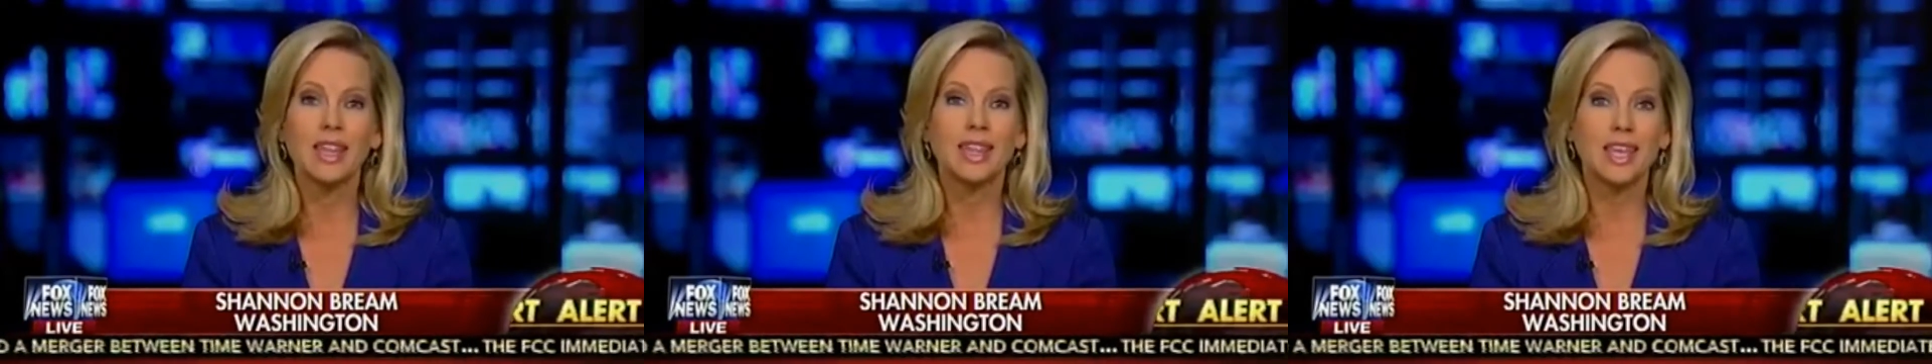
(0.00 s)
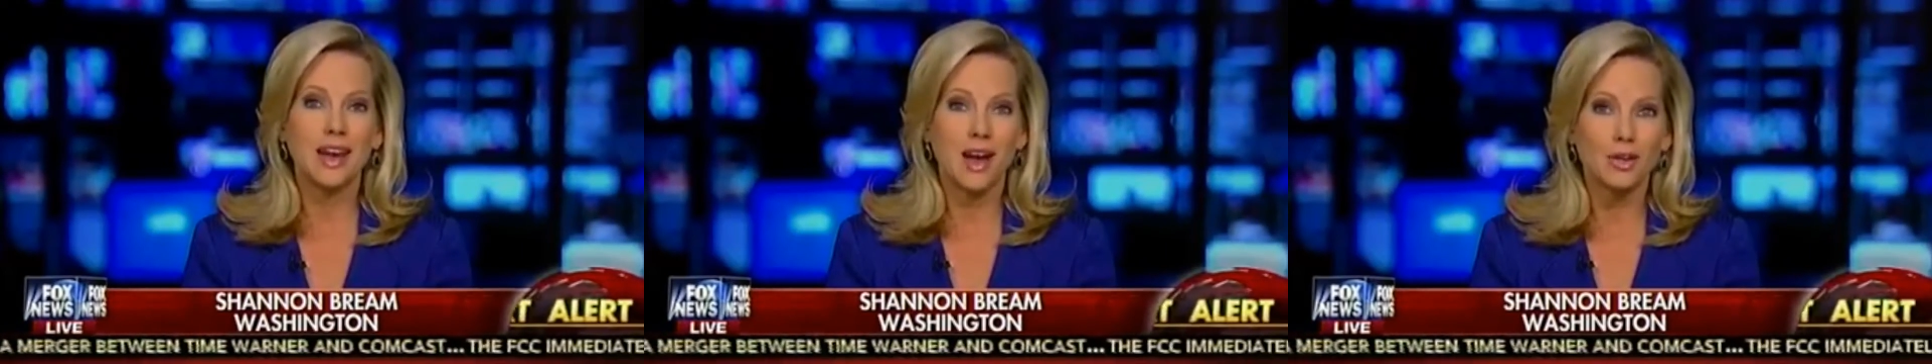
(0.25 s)

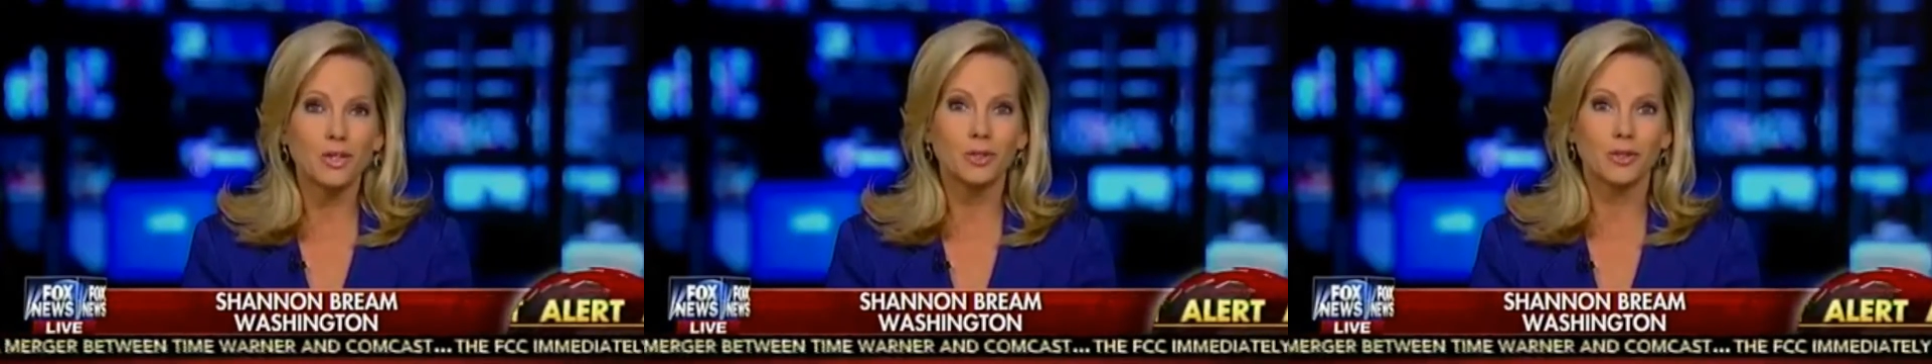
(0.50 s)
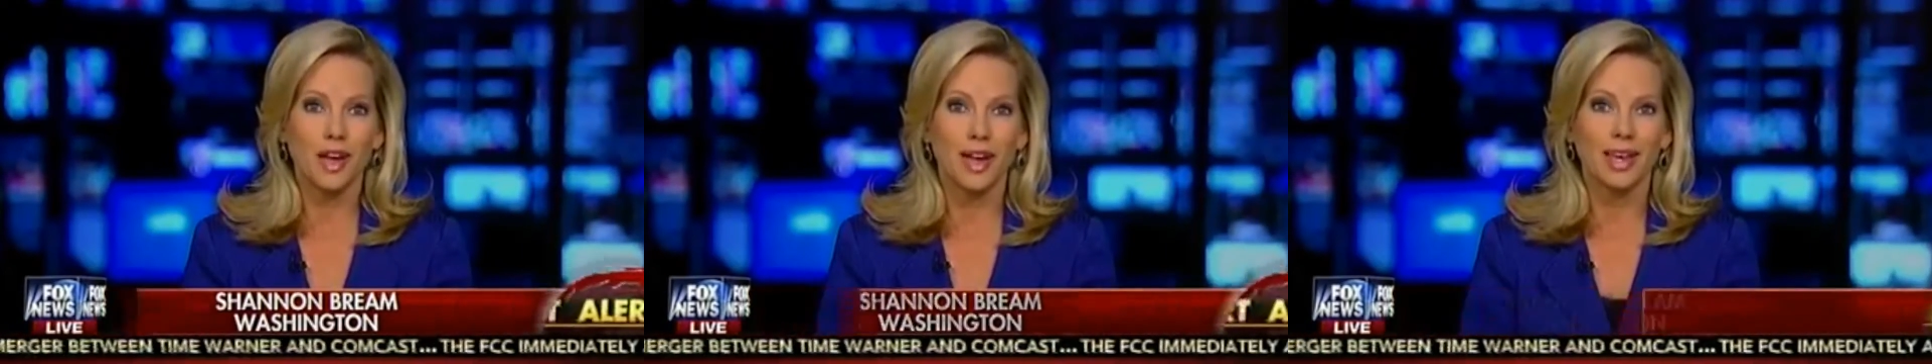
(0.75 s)
the
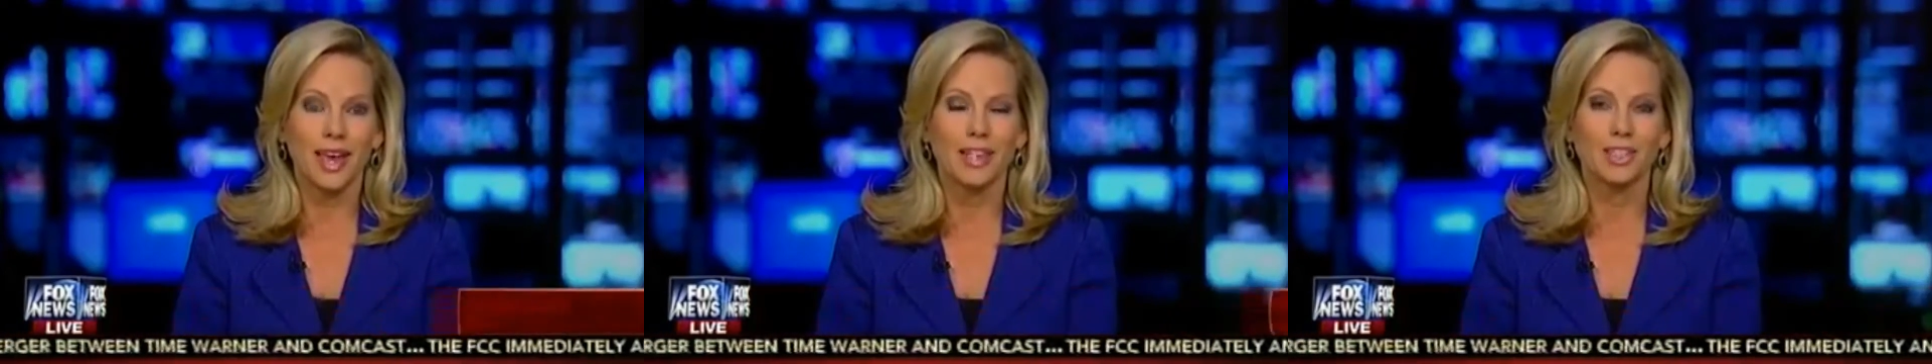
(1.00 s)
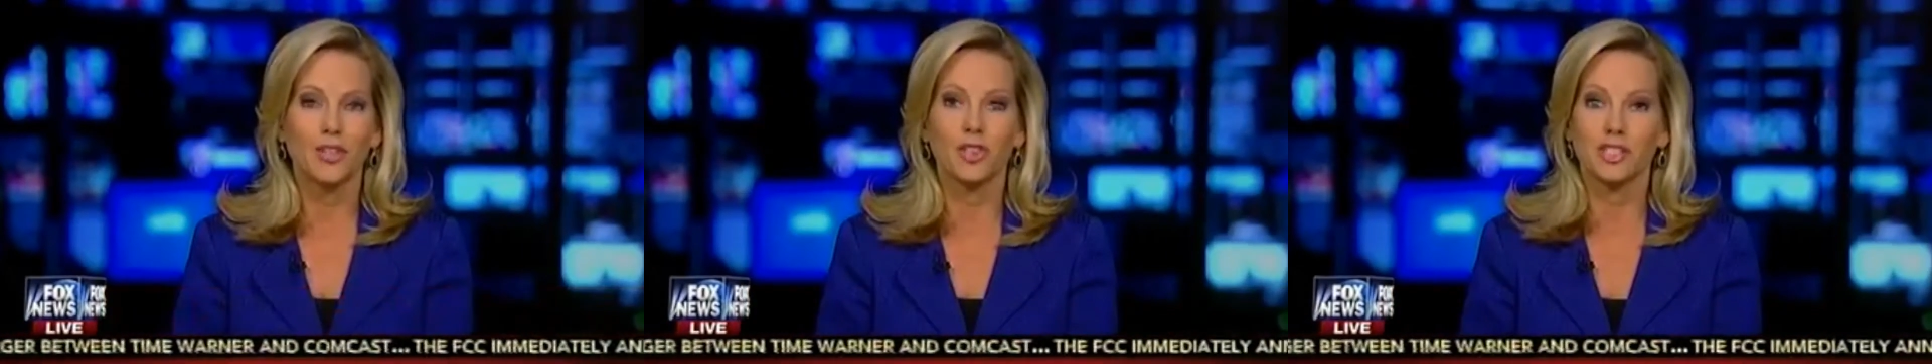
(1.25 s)
underlying
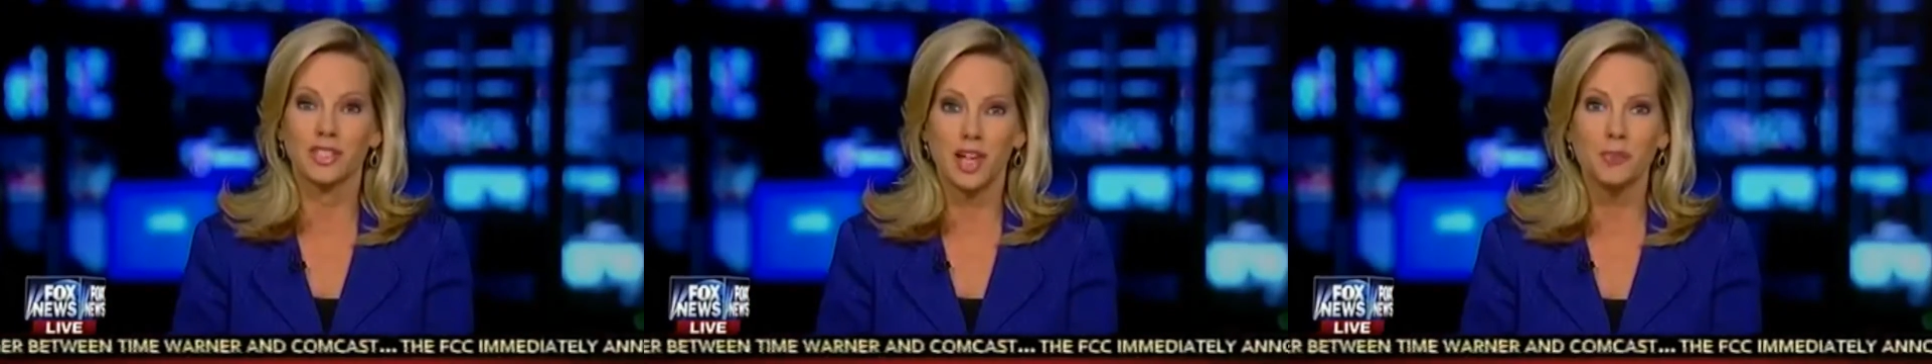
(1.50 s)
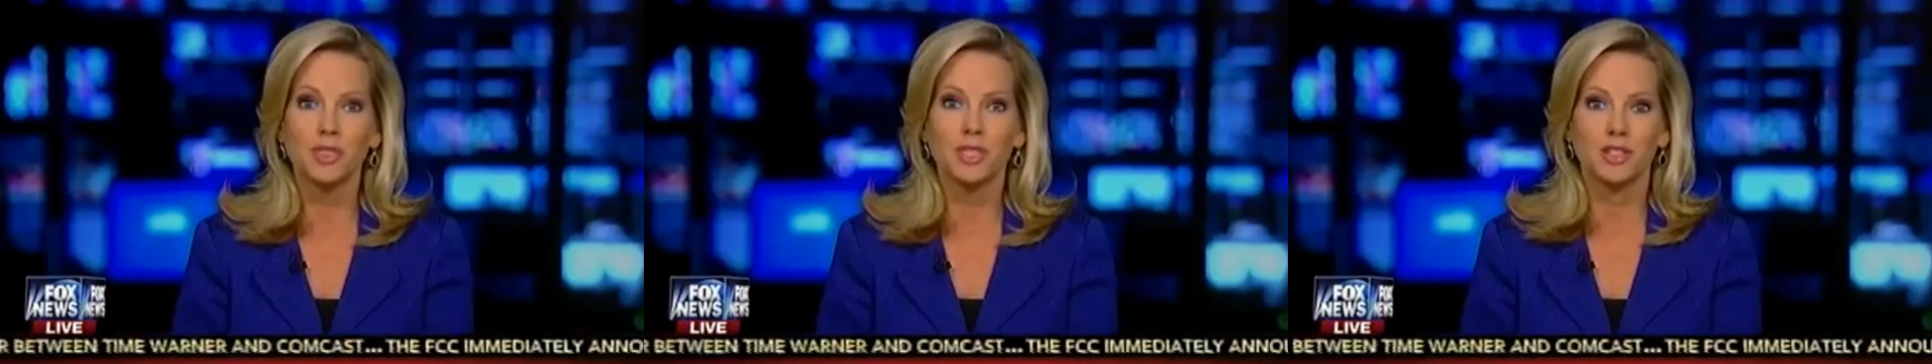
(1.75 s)
case on the
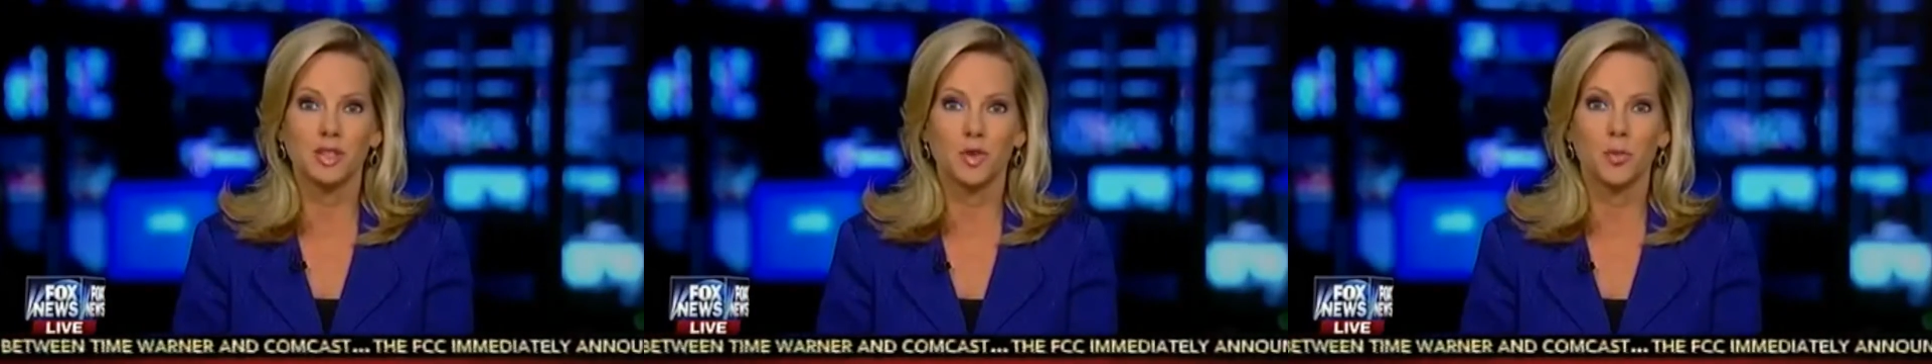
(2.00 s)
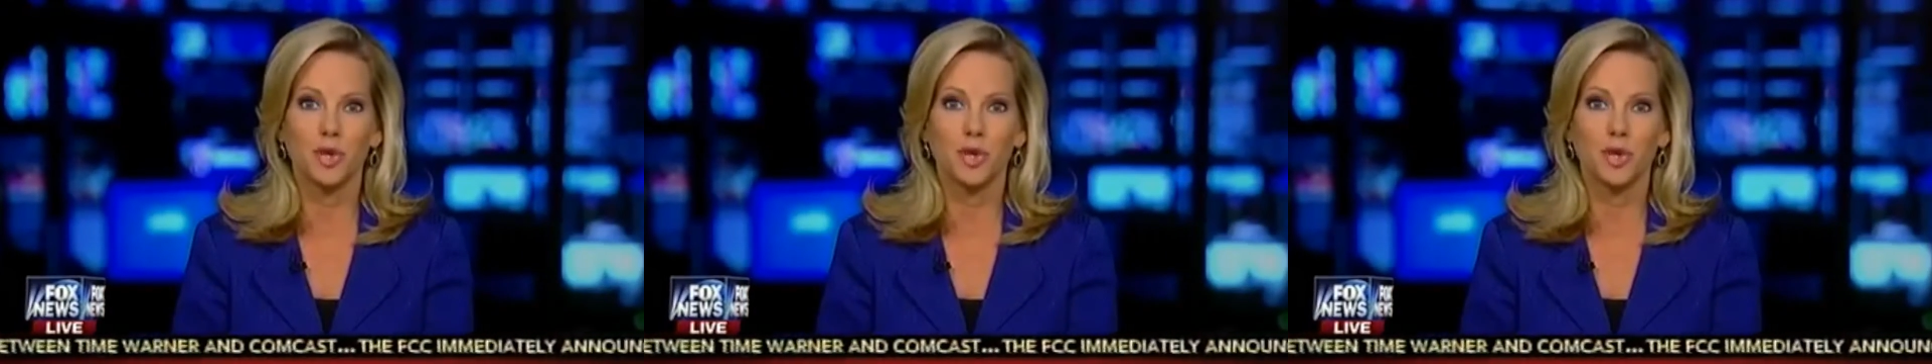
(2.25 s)
substance of